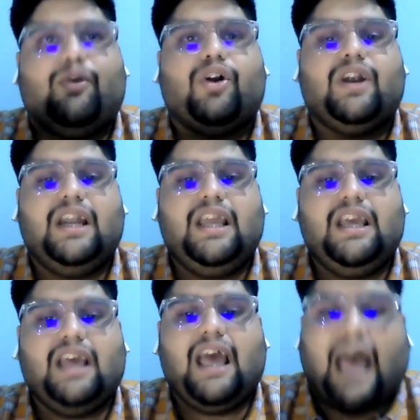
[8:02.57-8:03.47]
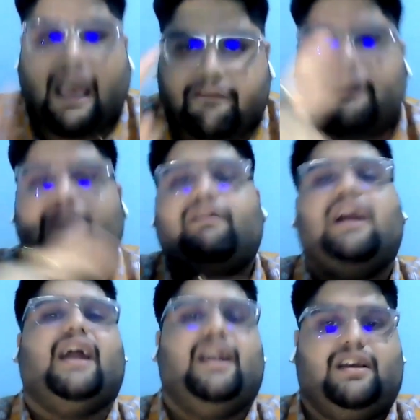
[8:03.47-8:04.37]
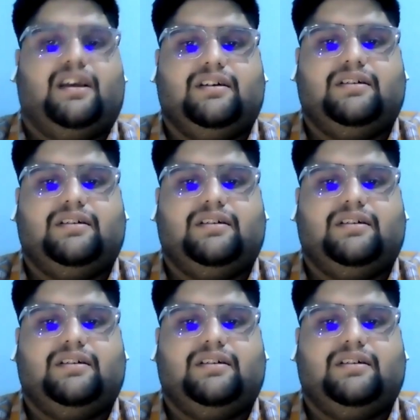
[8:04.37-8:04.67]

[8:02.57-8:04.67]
importantly, have fun while writing.